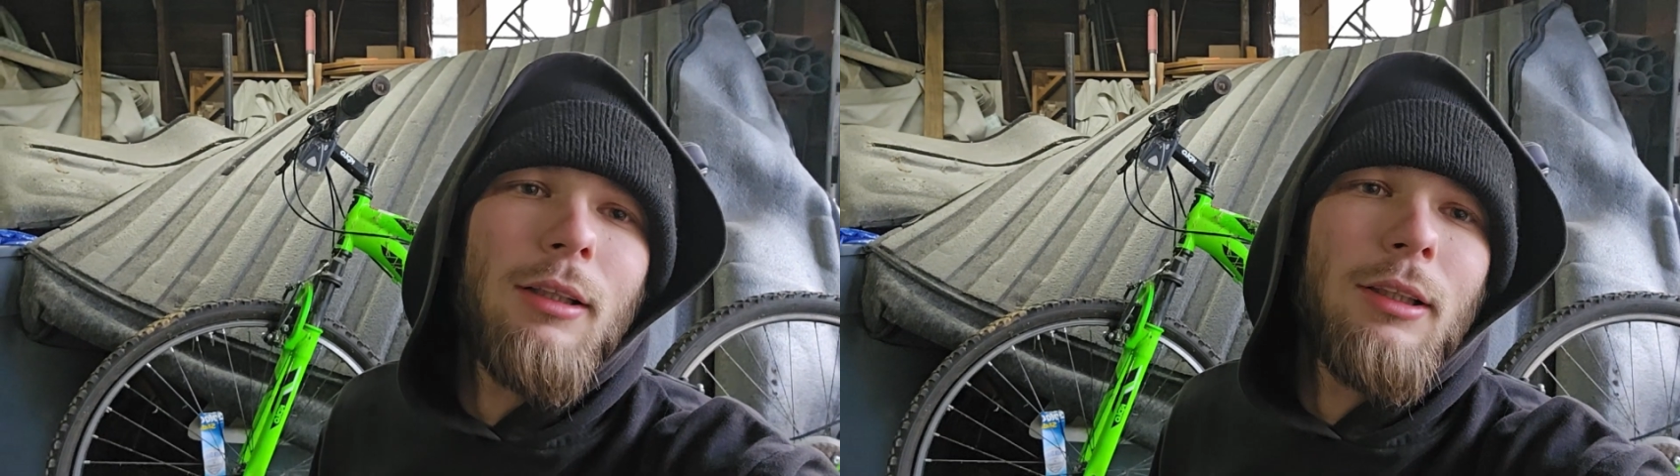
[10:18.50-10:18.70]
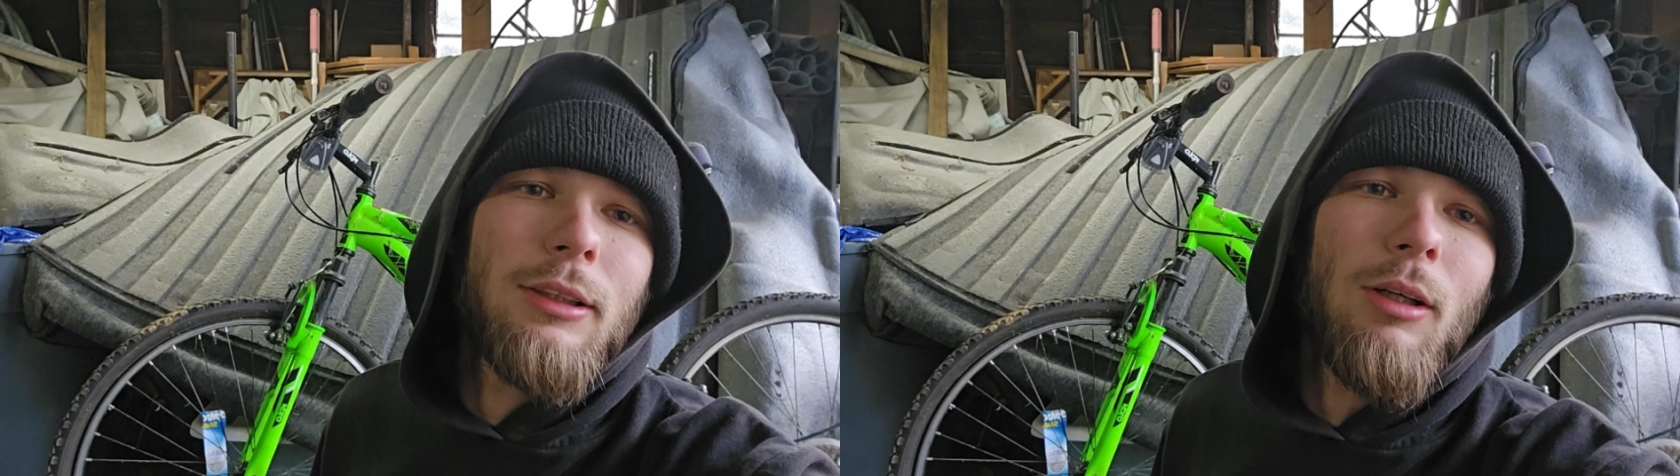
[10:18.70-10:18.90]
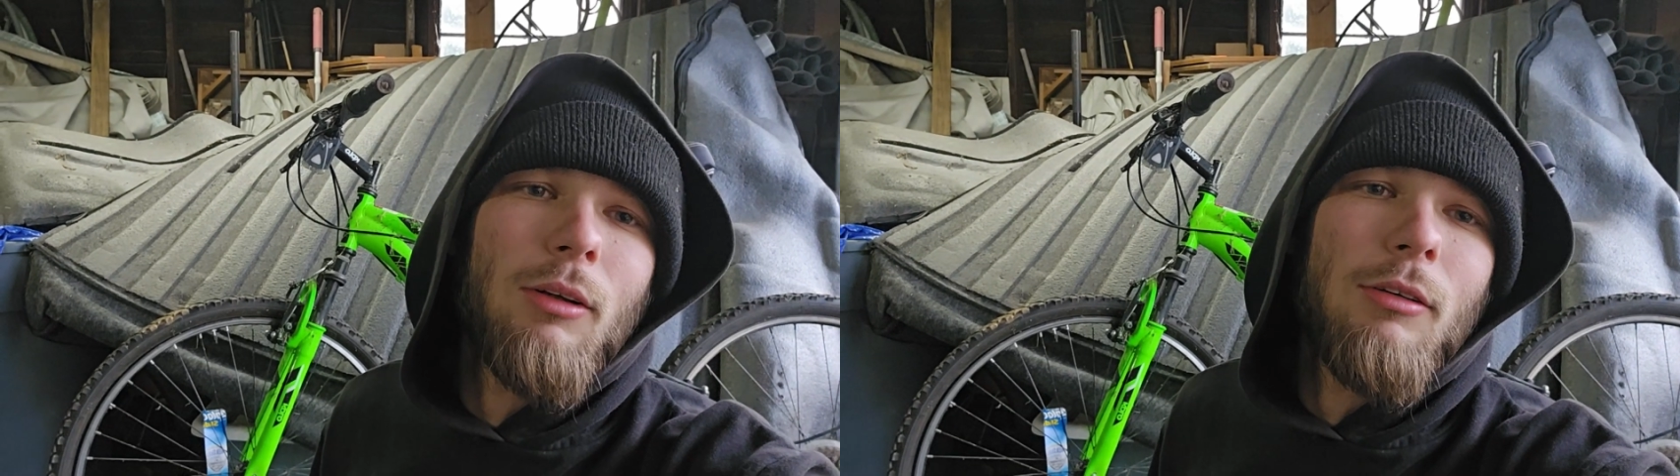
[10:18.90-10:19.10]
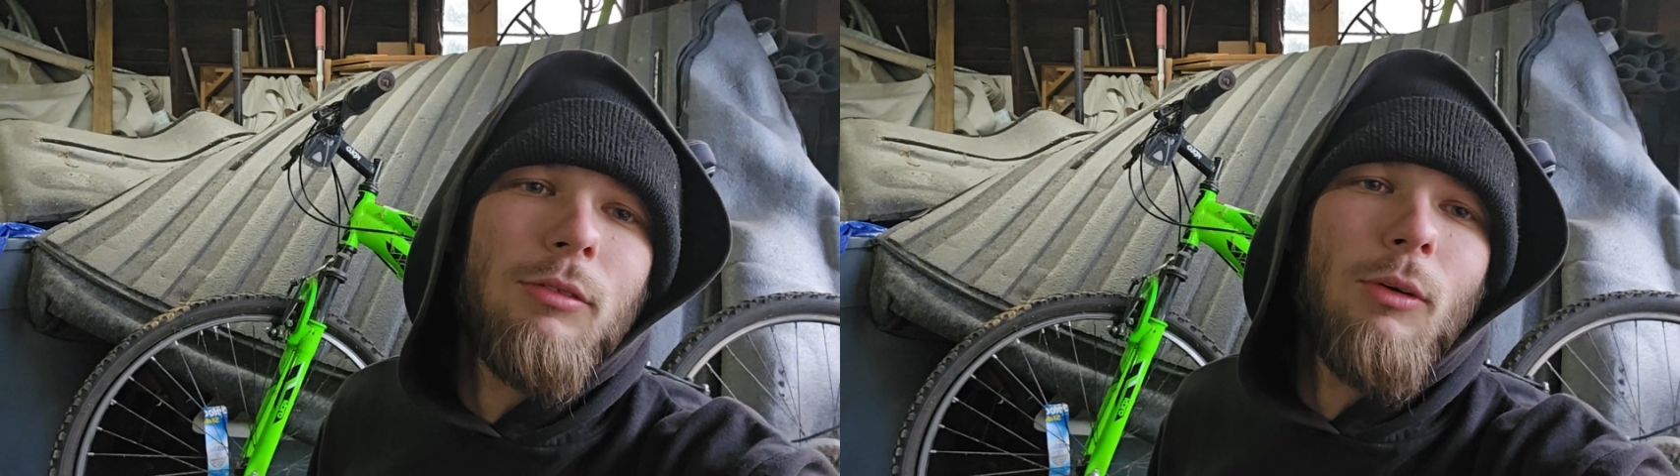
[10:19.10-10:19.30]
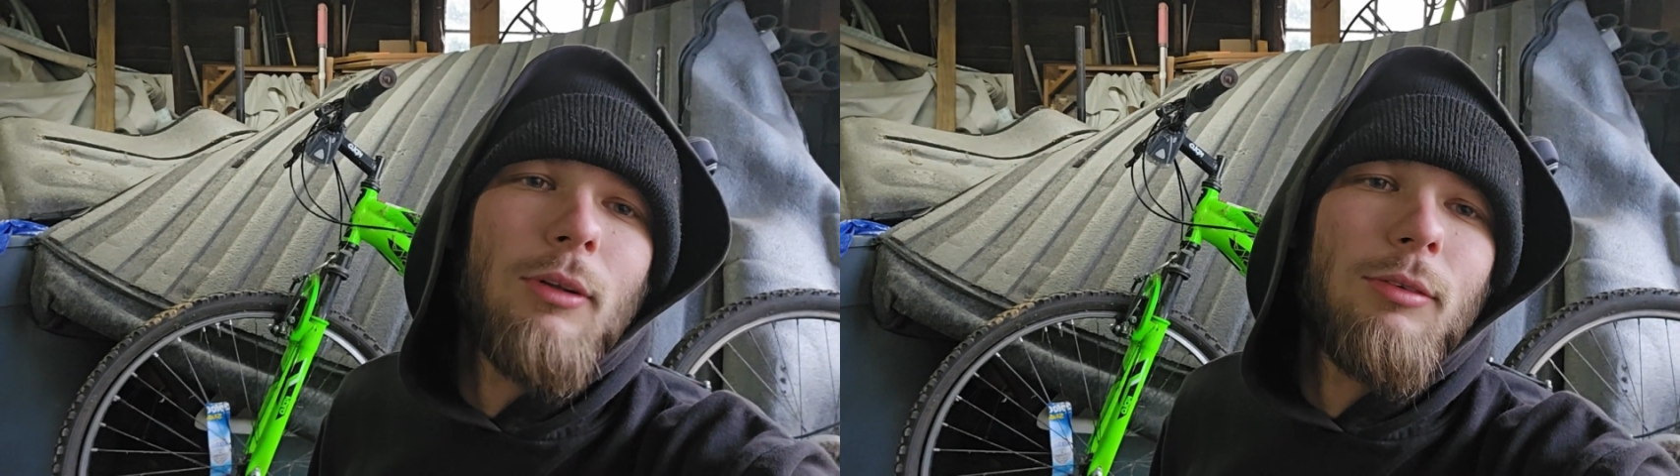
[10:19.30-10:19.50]
it's going on
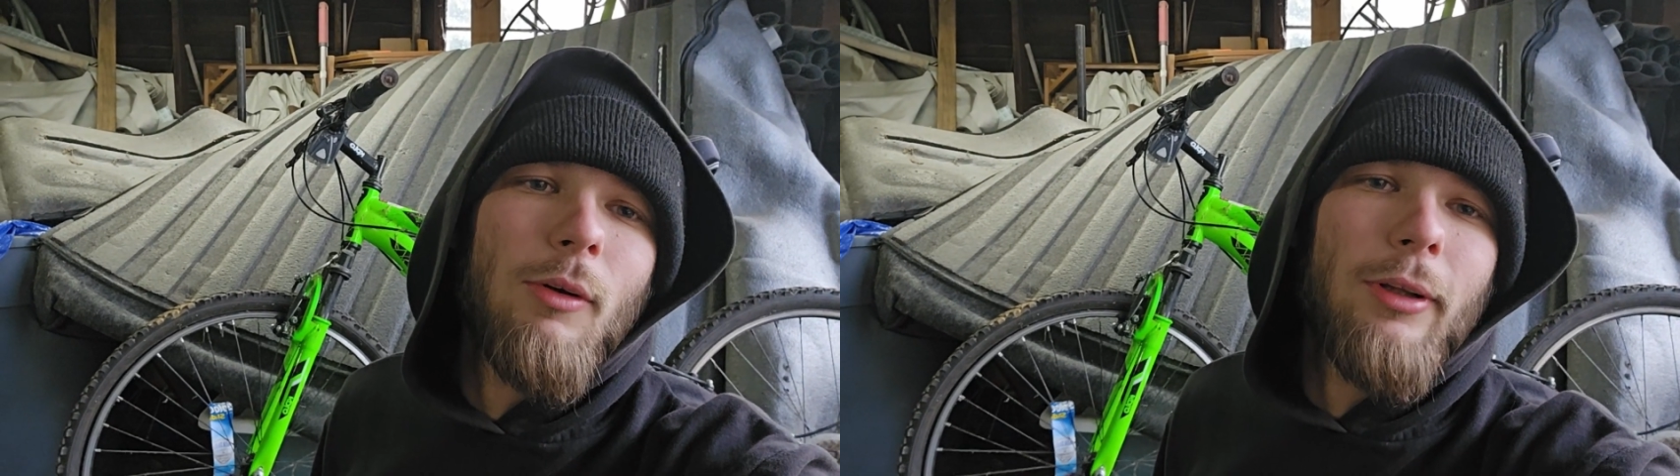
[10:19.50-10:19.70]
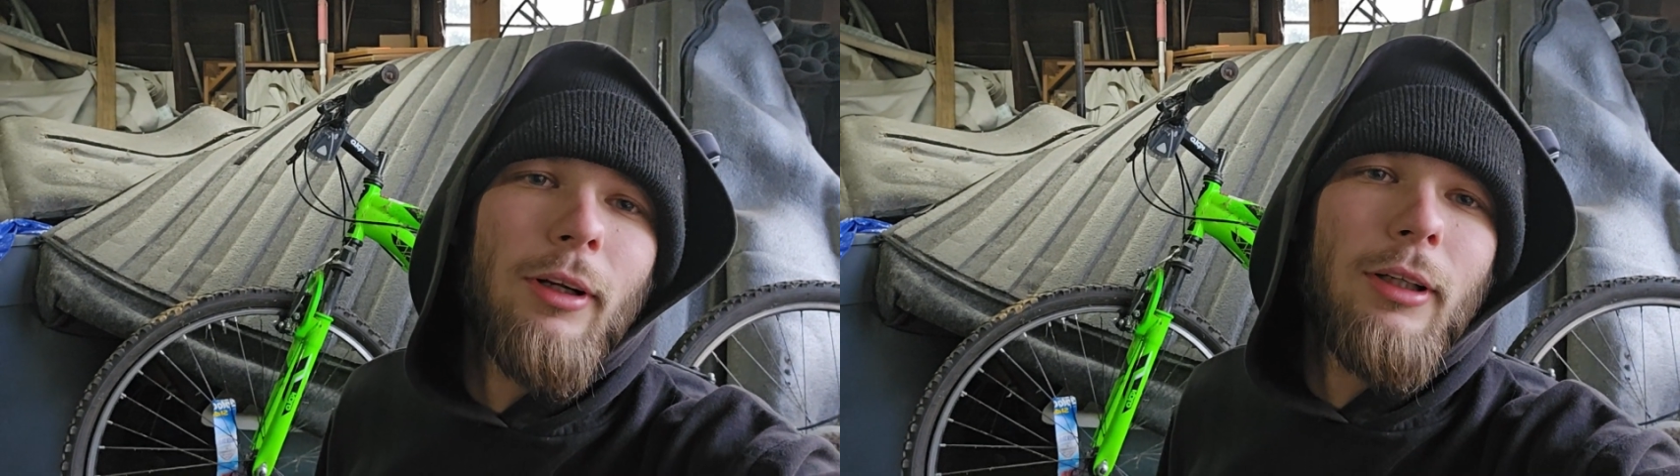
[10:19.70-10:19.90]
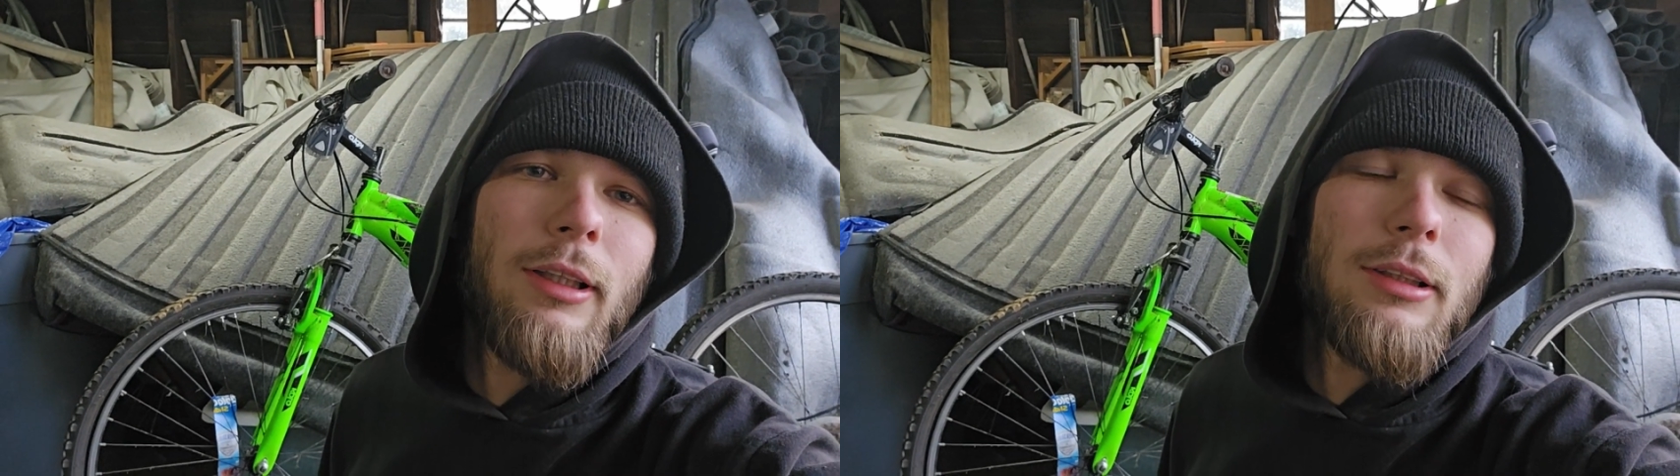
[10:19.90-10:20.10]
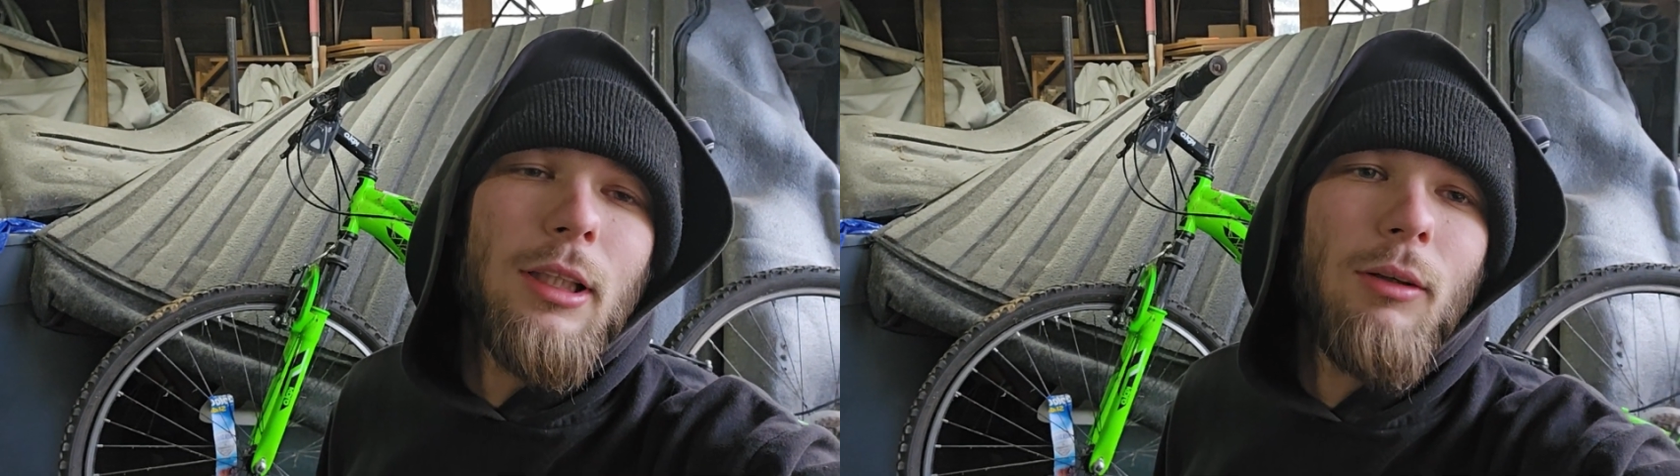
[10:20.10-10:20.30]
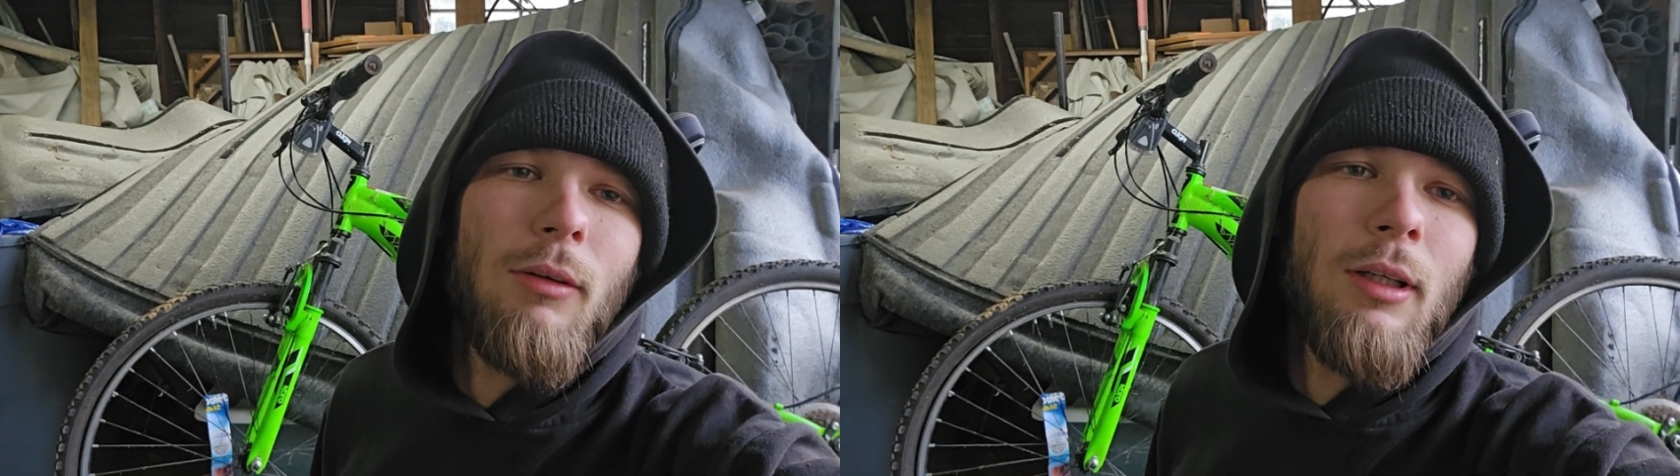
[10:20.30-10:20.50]
4:30,
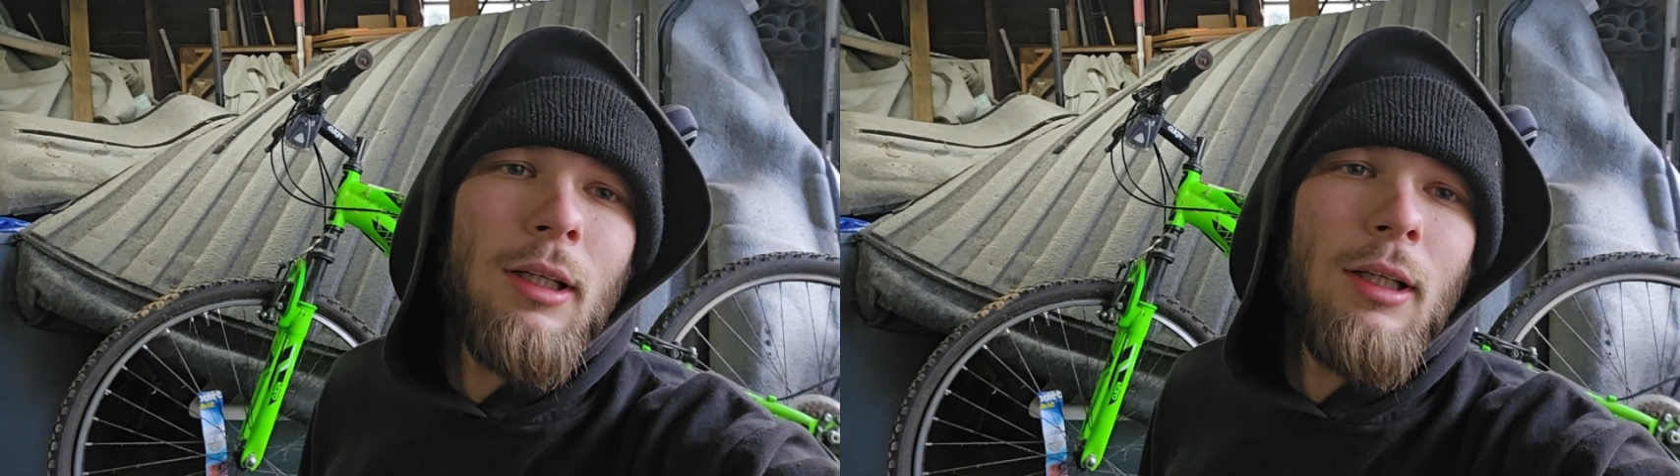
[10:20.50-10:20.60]
so